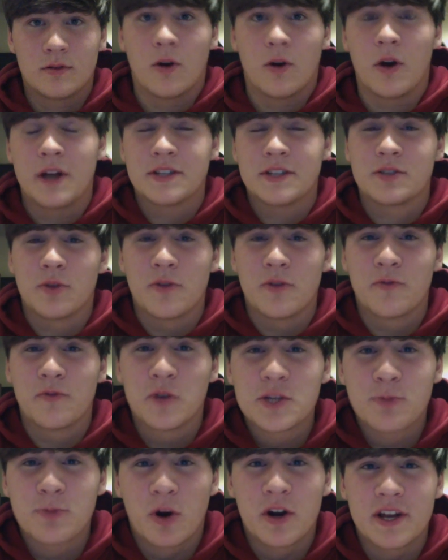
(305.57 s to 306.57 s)
So the
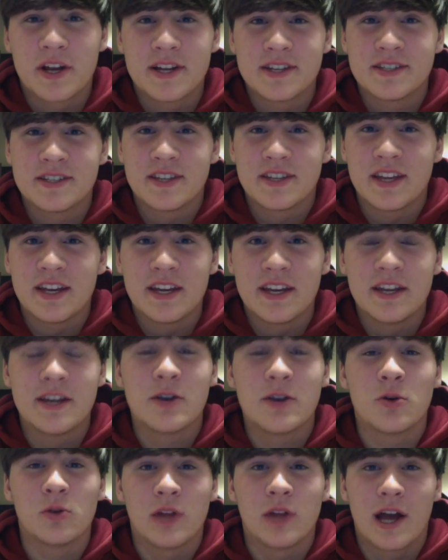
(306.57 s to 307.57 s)
first part is the E.
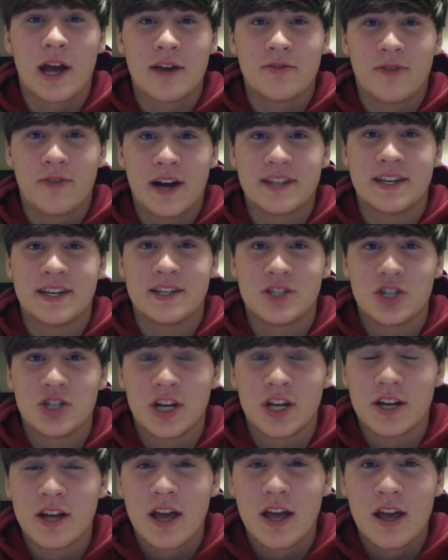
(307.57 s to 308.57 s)
coli phytase
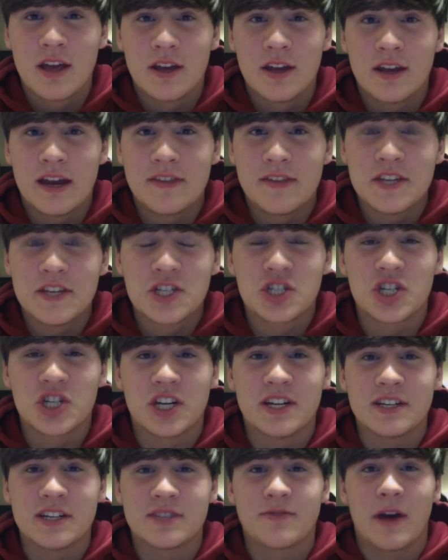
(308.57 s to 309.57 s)
gene. And this
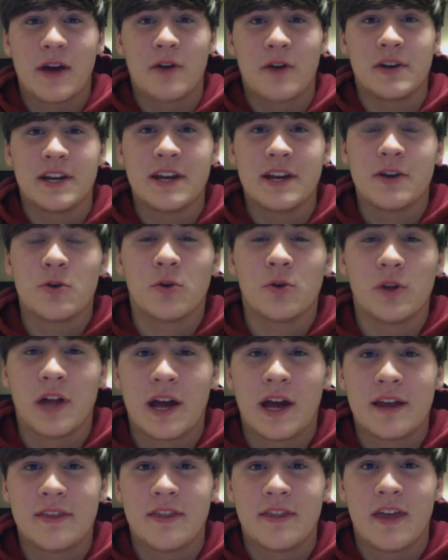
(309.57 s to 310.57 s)
gene is found in E.
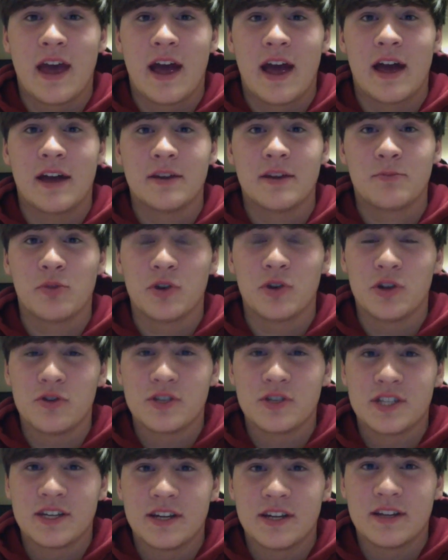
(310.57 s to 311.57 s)
coli that
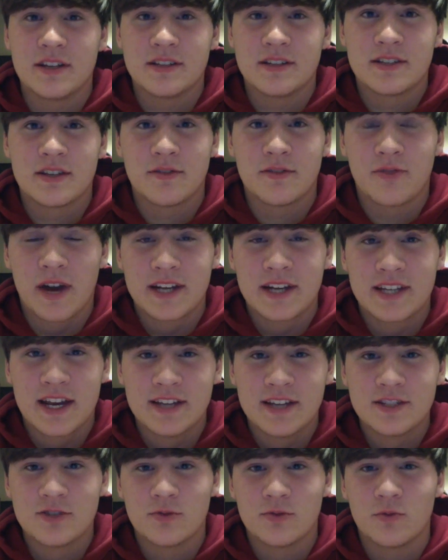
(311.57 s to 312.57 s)
produces
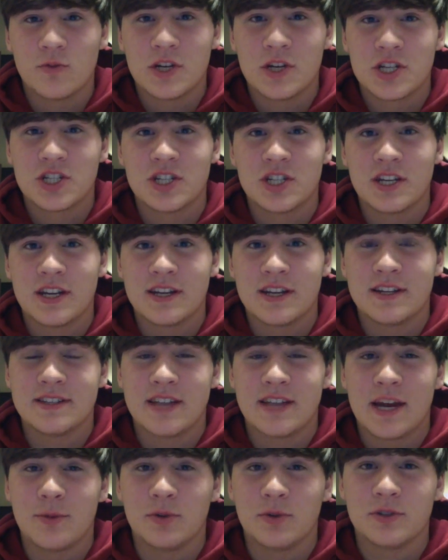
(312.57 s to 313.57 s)
phytase, which
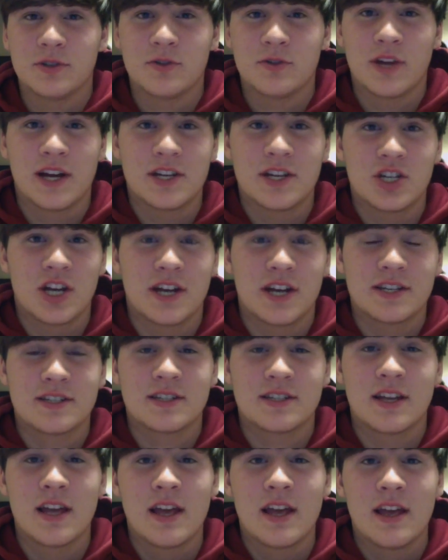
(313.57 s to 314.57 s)
is able to
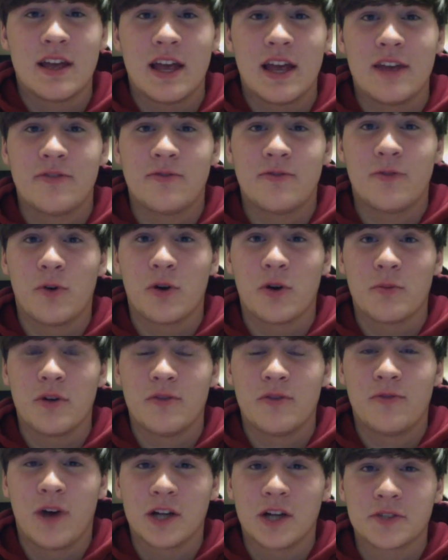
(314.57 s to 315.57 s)
digest a form
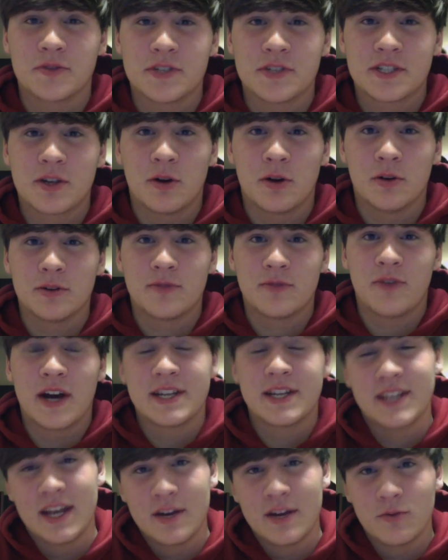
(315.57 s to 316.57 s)
of phosphorus called
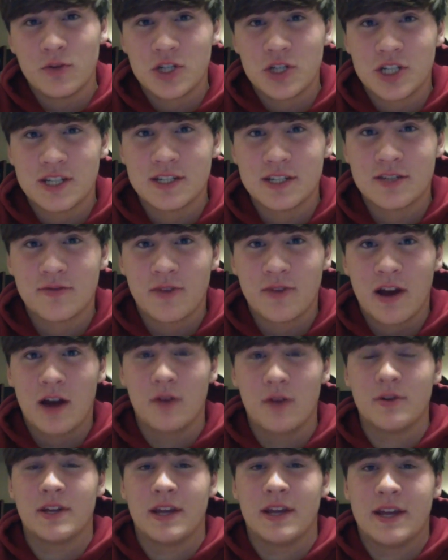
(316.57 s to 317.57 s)
phytate, which is
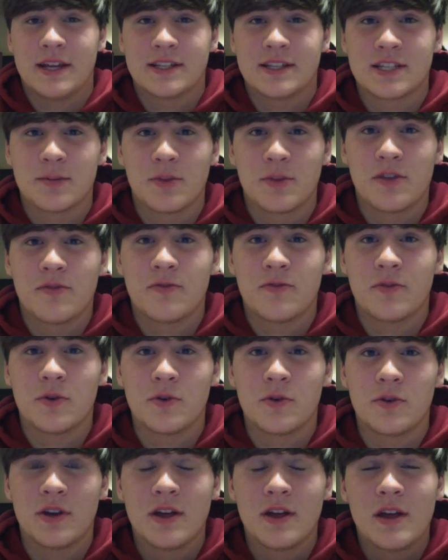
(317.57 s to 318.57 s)
found in some of the
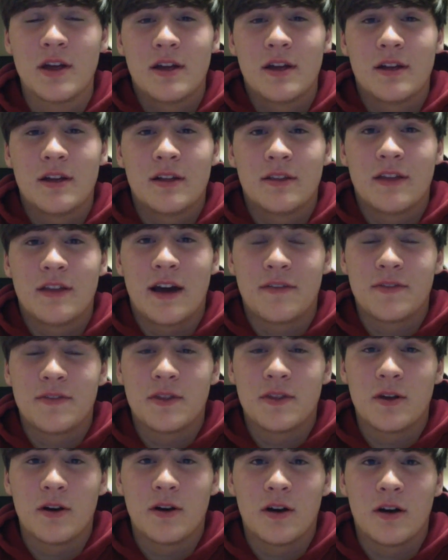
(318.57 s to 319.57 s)
food
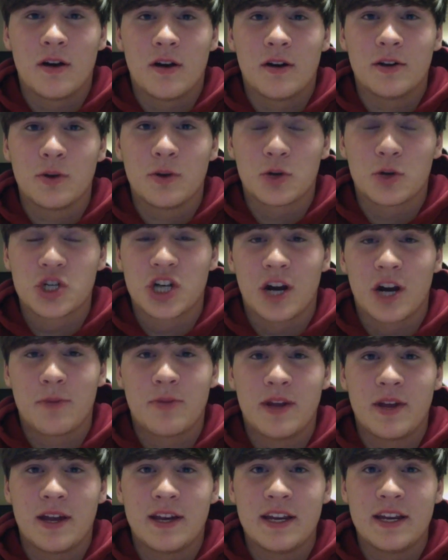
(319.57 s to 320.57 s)
that the Yorkshire
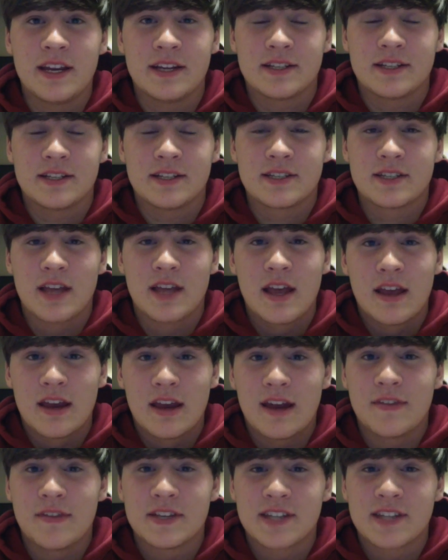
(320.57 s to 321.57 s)
pig eats.
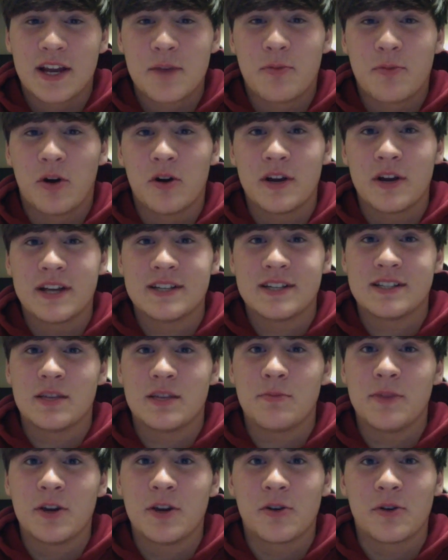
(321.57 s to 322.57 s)
And the second part is the
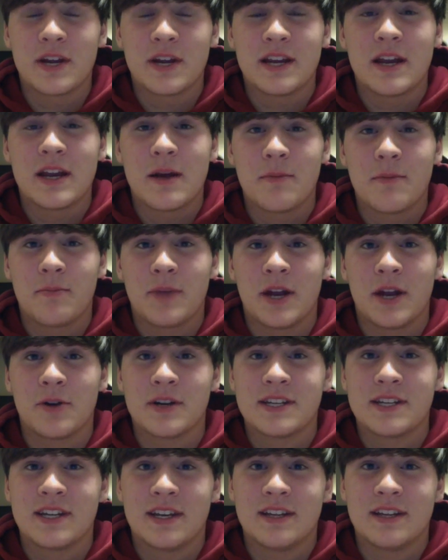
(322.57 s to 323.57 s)
murine
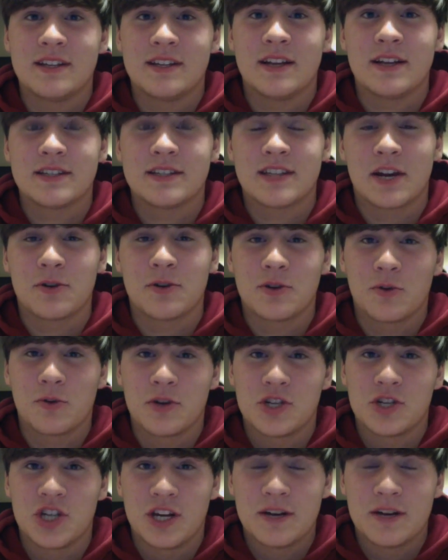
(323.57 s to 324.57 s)
parotid secretory
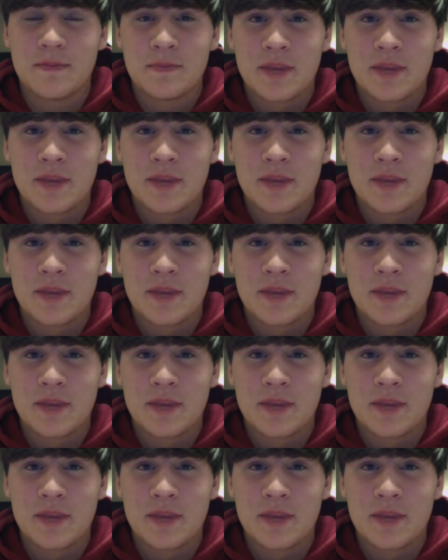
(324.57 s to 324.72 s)
gene.